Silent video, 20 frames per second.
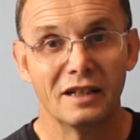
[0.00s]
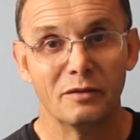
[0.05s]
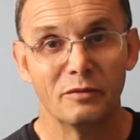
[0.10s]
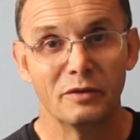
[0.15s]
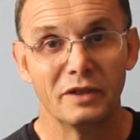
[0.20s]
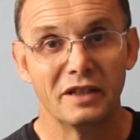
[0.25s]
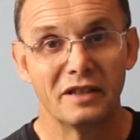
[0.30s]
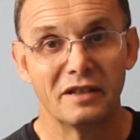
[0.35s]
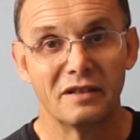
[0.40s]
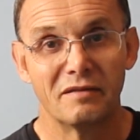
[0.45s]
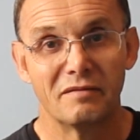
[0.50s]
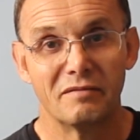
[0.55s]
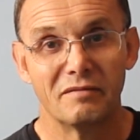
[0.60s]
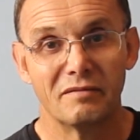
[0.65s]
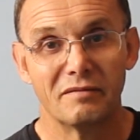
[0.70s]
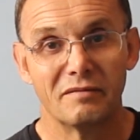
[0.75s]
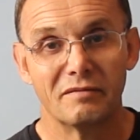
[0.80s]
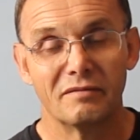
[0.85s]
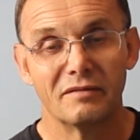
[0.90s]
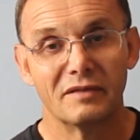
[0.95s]
with
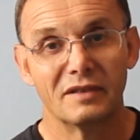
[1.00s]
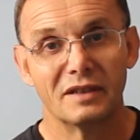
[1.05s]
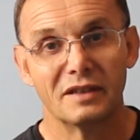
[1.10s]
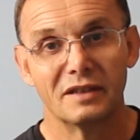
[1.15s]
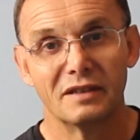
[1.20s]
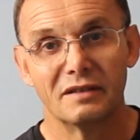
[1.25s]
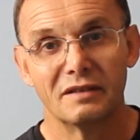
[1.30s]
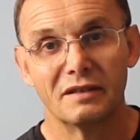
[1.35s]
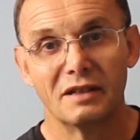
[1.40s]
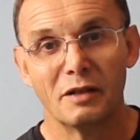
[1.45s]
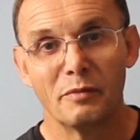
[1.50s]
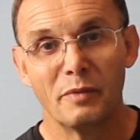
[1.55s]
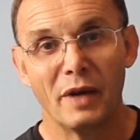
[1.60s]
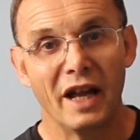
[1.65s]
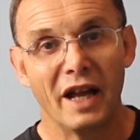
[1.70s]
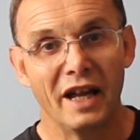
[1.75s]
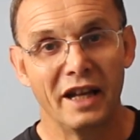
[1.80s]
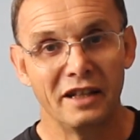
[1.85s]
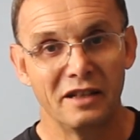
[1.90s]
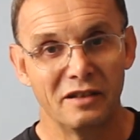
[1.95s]

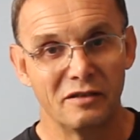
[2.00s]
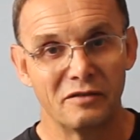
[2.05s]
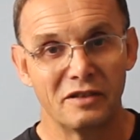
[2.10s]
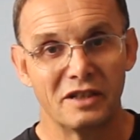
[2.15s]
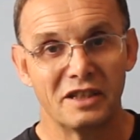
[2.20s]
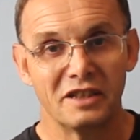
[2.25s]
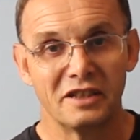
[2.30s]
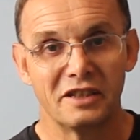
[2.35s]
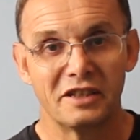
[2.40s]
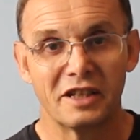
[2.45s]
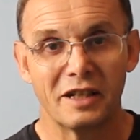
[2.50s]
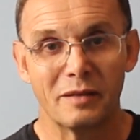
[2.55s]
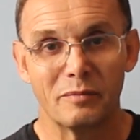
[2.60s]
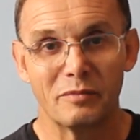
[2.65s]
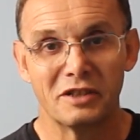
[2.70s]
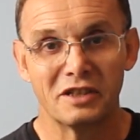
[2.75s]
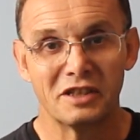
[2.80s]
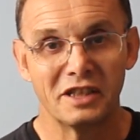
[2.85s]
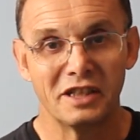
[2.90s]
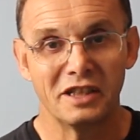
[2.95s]
about 8 or 9
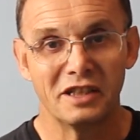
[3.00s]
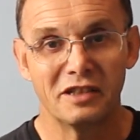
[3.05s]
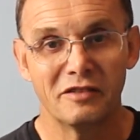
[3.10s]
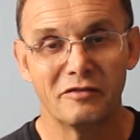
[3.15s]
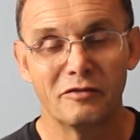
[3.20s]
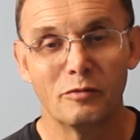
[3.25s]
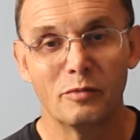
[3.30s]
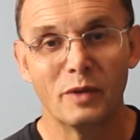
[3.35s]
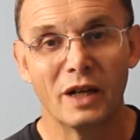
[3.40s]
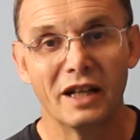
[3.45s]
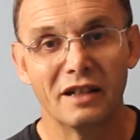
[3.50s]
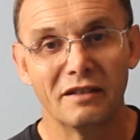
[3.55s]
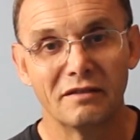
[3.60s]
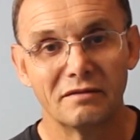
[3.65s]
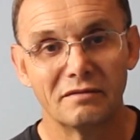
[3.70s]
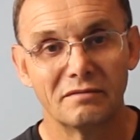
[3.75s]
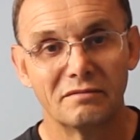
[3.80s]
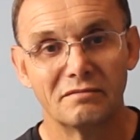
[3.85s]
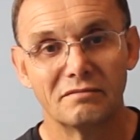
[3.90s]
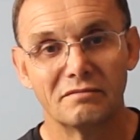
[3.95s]
chapters each of about
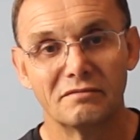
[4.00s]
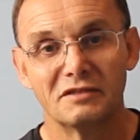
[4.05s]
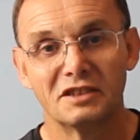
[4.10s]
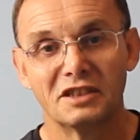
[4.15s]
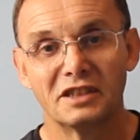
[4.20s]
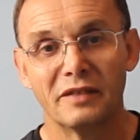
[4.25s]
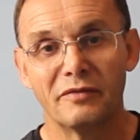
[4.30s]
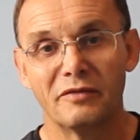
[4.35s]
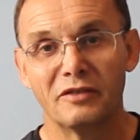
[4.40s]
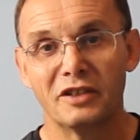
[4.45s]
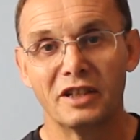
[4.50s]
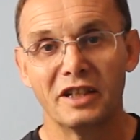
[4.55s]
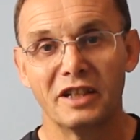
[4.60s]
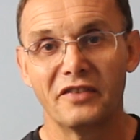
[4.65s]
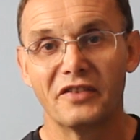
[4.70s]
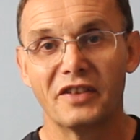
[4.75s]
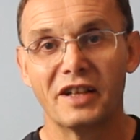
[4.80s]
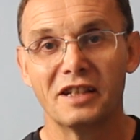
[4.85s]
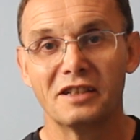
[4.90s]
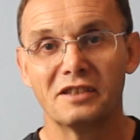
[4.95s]
7,000 or
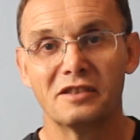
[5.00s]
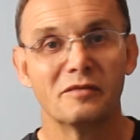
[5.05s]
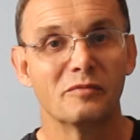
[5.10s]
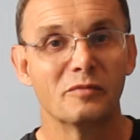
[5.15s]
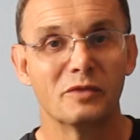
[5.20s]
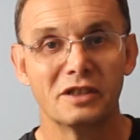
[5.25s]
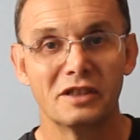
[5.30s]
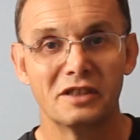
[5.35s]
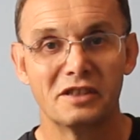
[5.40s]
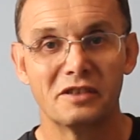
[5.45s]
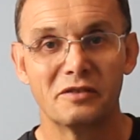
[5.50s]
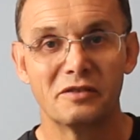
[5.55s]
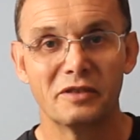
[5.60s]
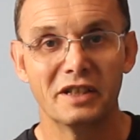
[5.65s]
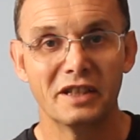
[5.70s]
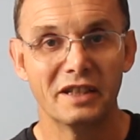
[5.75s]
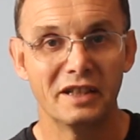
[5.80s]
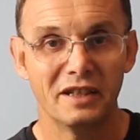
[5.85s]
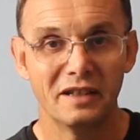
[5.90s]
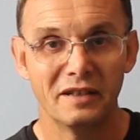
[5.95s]
8,000 words
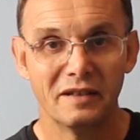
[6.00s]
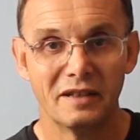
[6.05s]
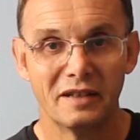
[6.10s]
really.